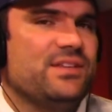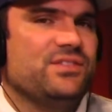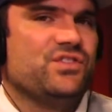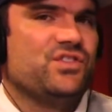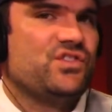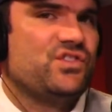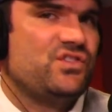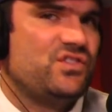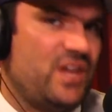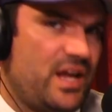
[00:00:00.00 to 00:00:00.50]
and
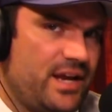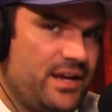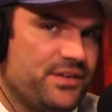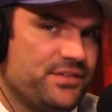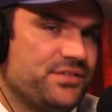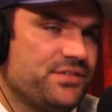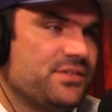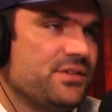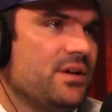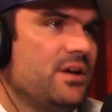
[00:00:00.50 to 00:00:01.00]

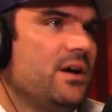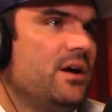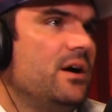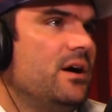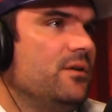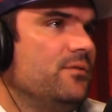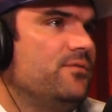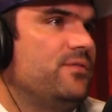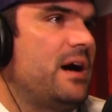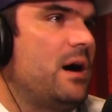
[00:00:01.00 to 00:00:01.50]
stinks
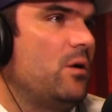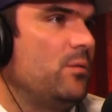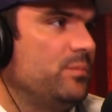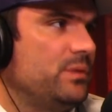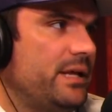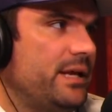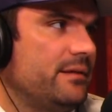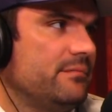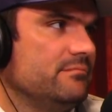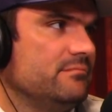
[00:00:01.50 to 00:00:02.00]
of foul
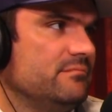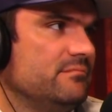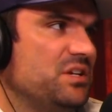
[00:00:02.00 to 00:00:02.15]
play.